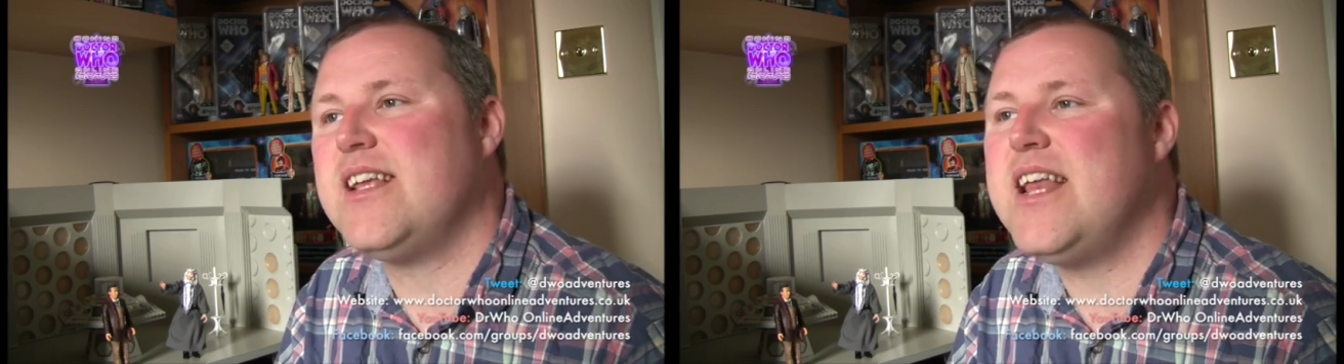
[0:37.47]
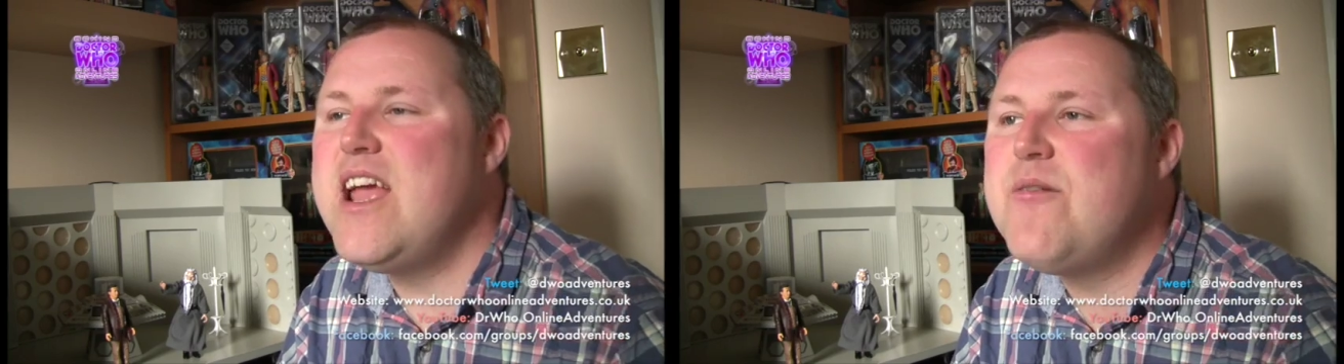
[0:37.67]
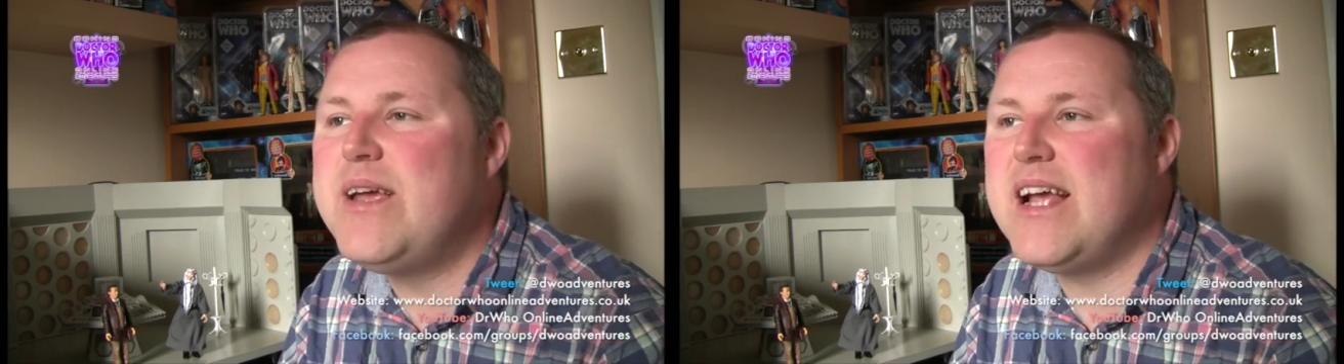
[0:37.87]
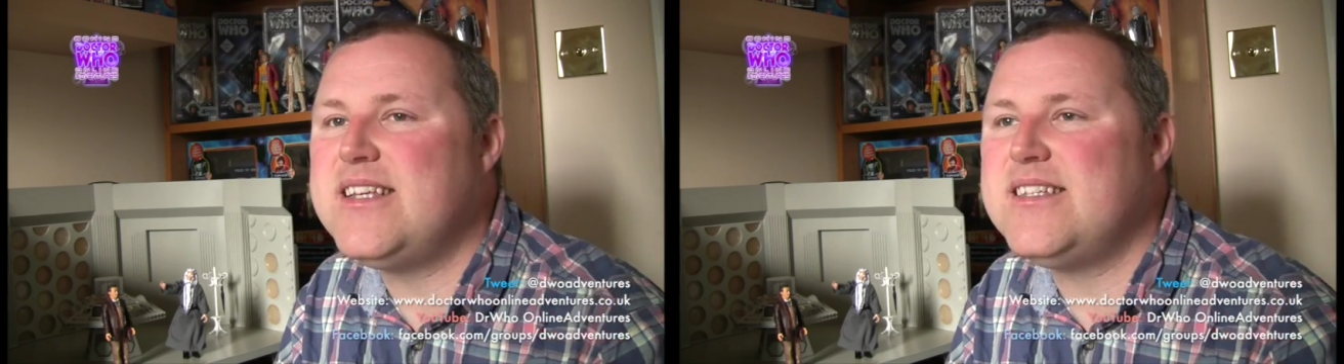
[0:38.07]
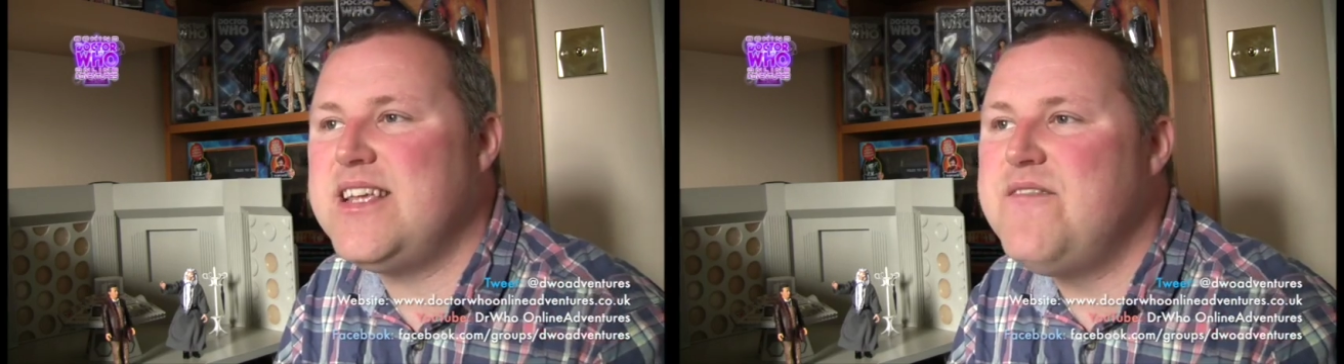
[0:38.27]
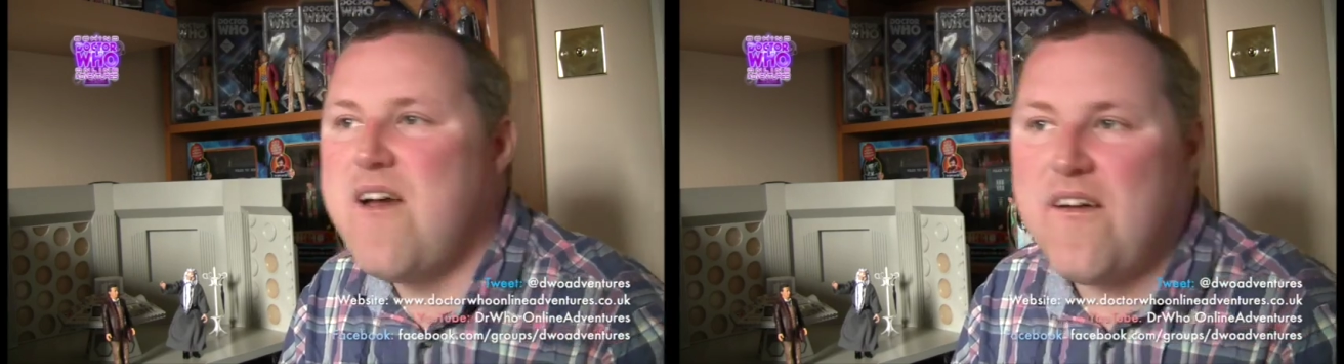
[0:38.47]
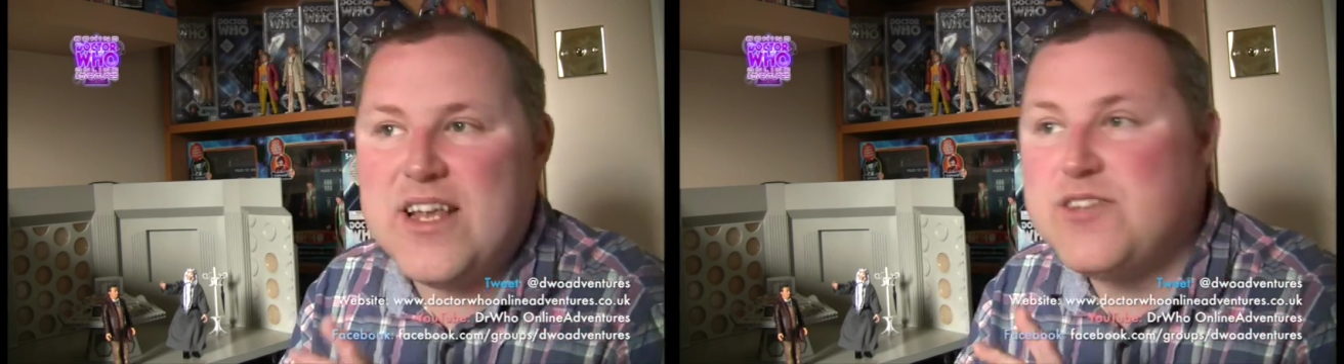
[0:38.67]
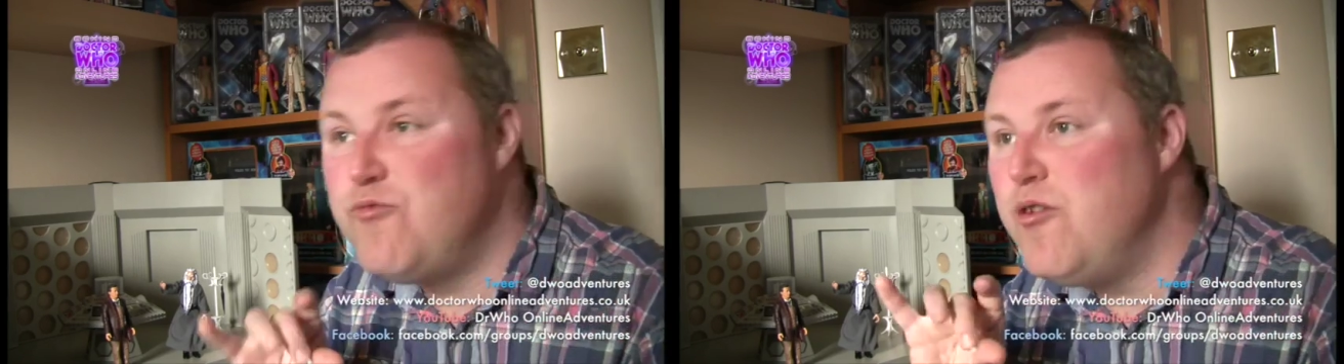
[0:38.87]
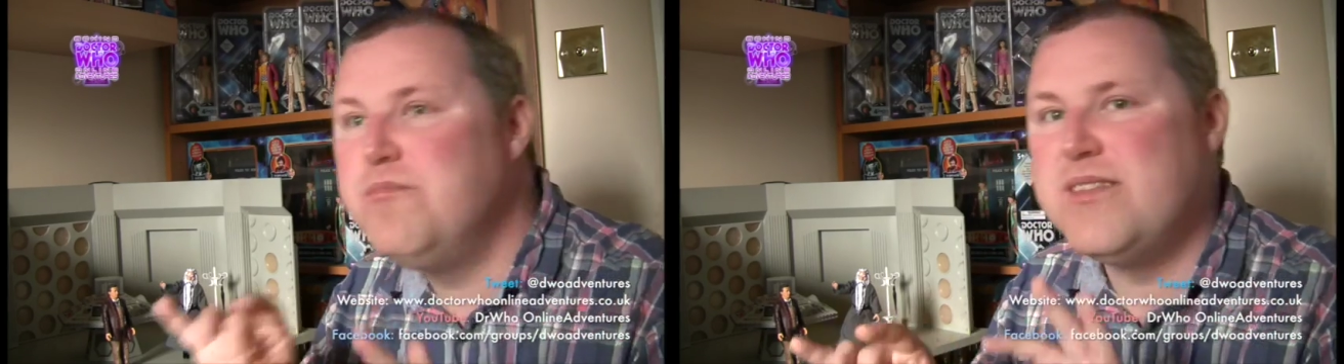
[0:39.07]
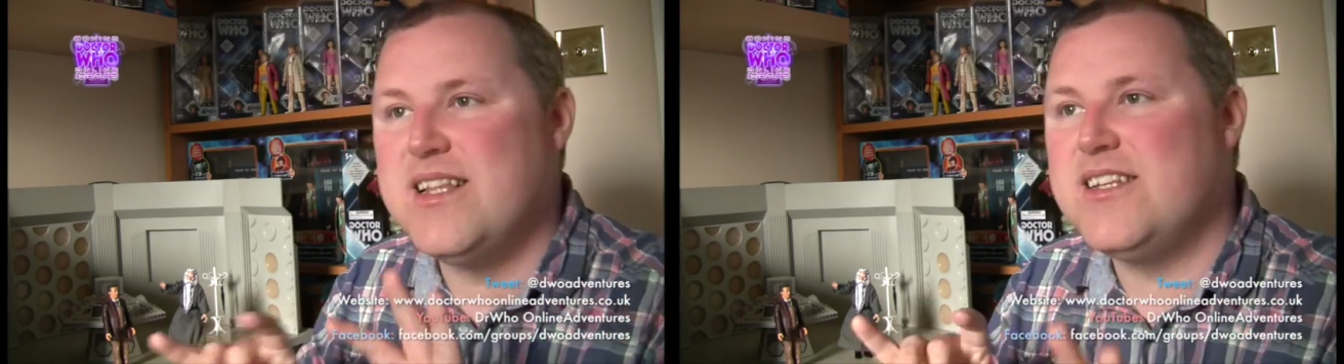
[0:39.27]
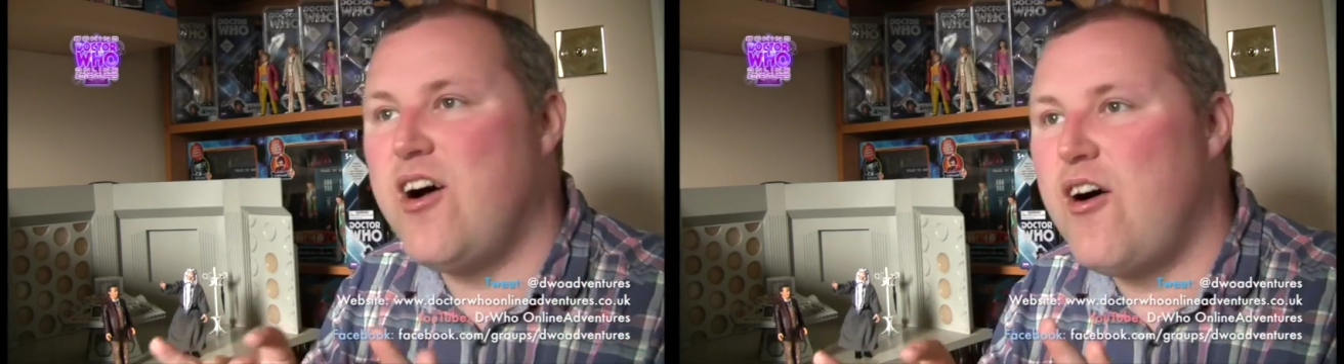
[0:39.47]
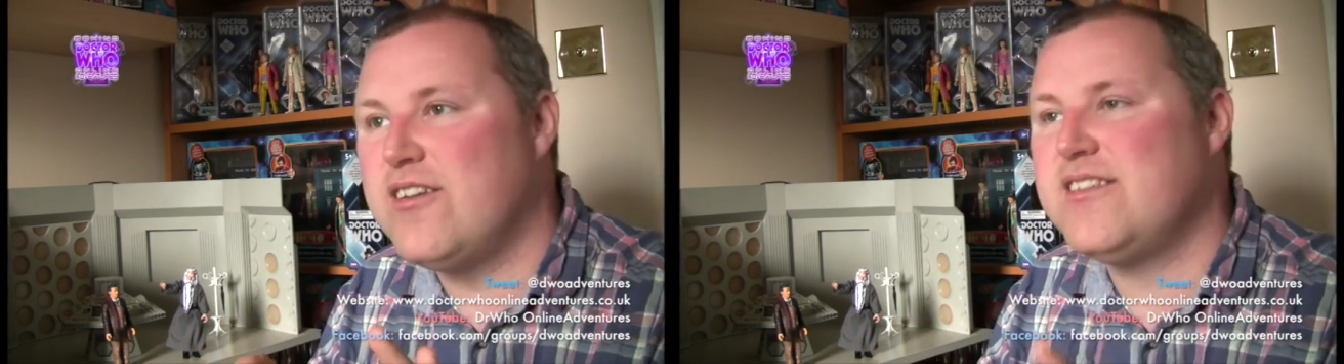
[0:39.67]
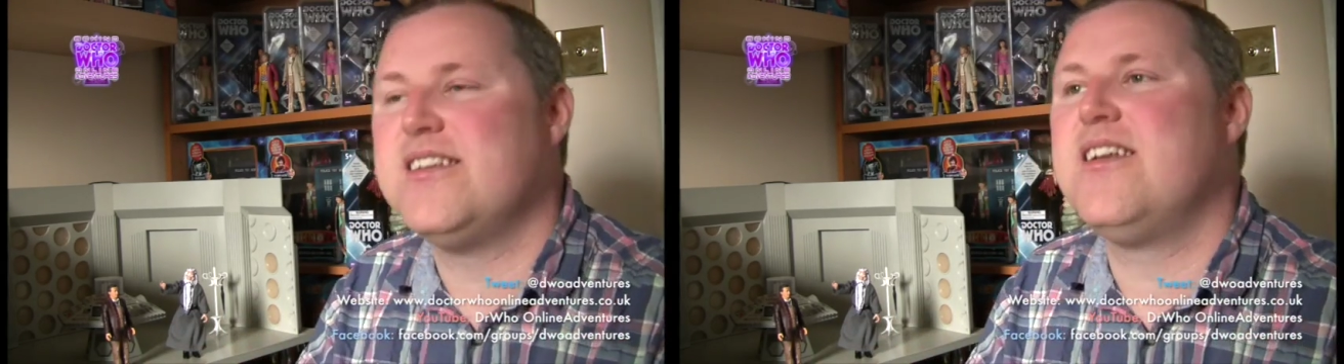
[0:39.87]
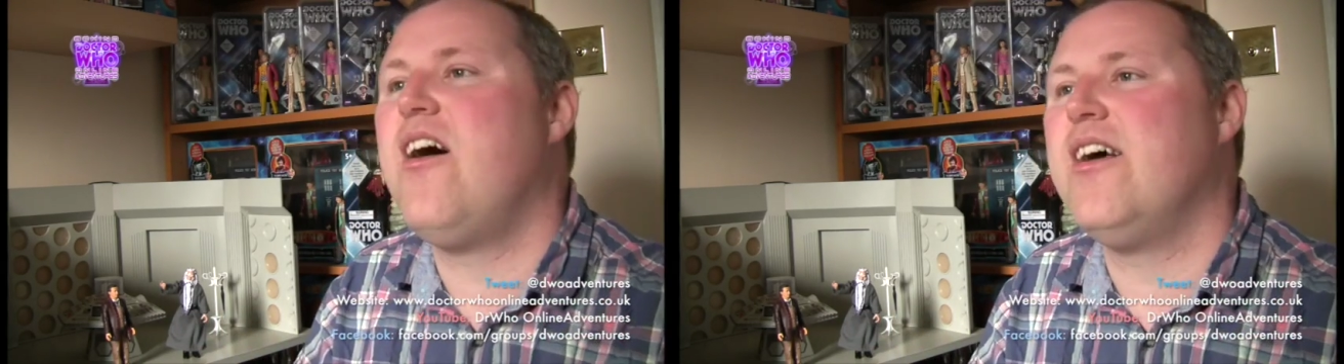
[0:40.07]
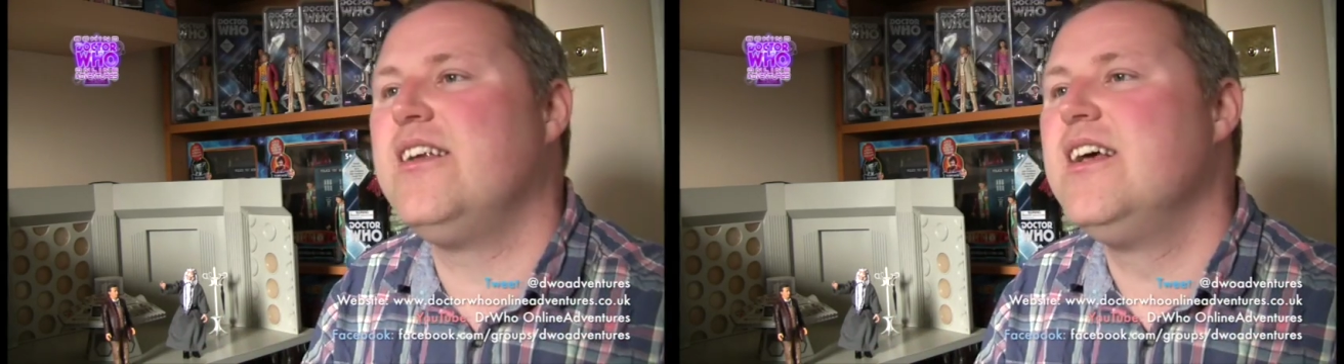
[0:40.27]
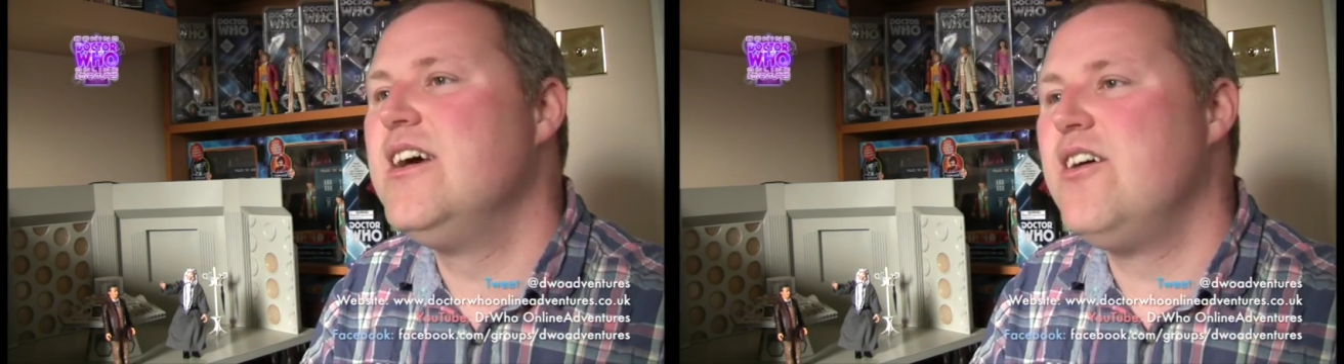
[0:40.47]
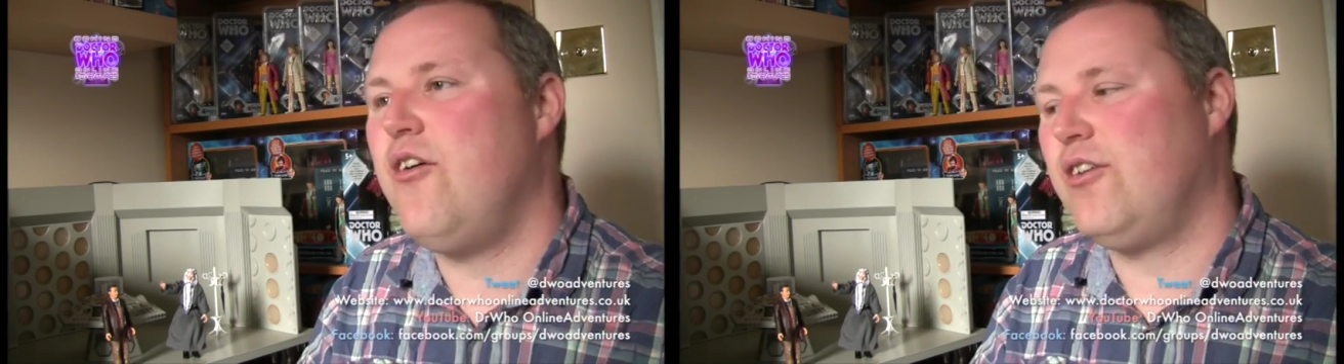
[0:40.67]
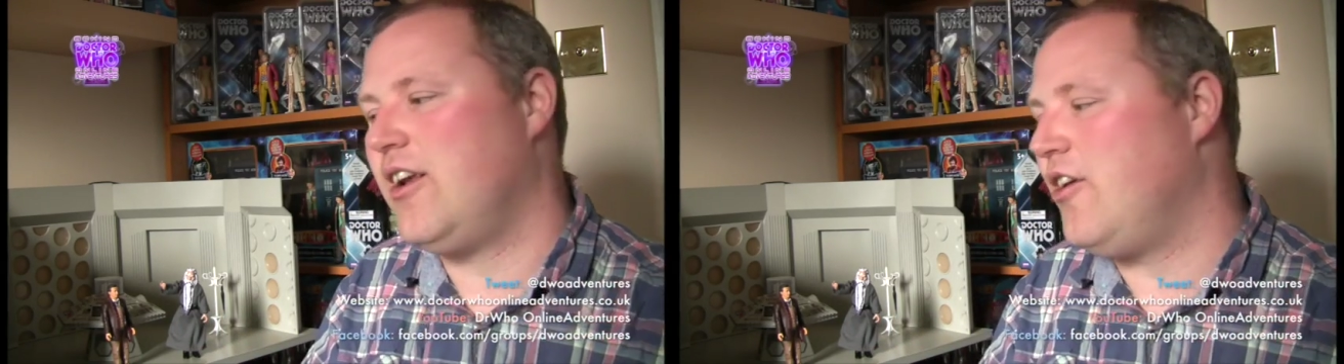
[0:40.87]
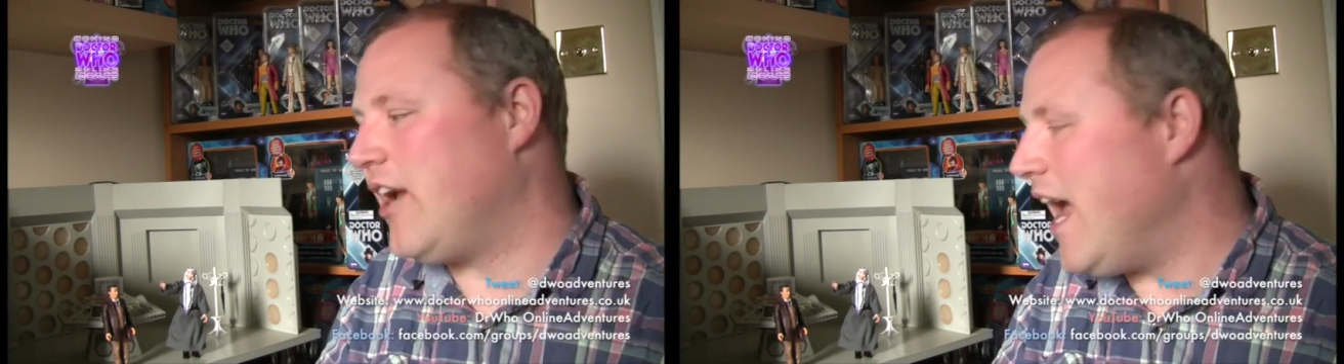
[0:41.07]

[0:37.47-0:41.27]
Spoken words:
And here we get to see various rooms in the TARDIS and how it's all going to look.